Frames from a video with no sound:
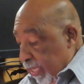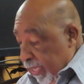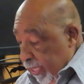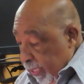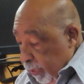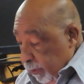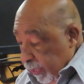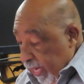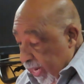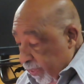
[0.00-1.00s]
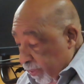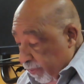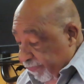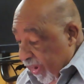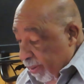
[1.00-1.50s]
Uh, and
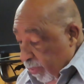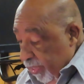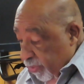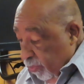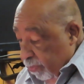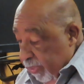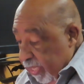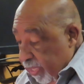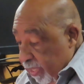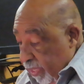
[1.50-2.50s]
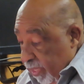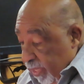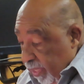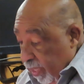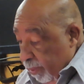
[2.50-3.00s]
their families will be
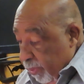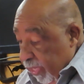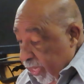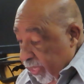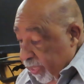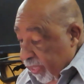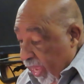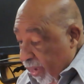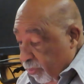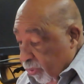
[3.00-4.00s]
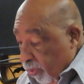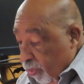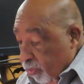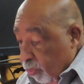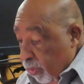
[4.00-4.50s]
eliminated, and the
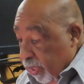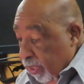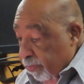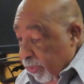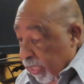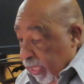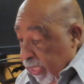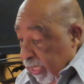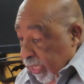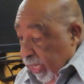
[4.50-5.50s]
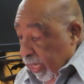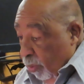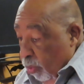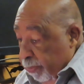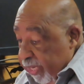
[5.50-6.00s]
households will come
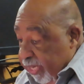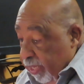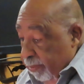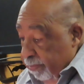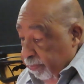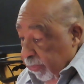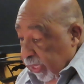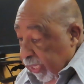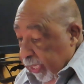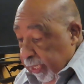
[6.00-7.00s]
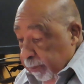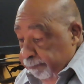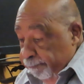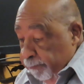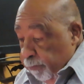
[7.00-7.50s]
uh, will become uh,
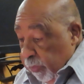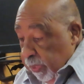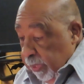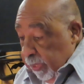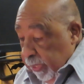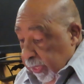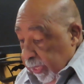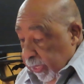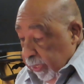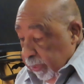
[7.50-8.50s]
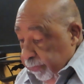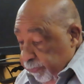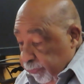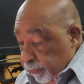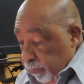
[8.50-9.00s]
uh,
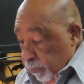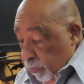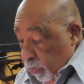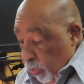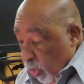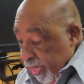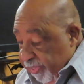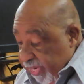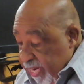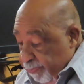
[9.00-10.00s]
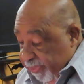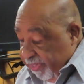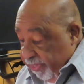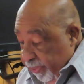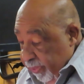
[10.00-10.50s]
waste
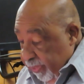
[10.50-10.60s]
heaps.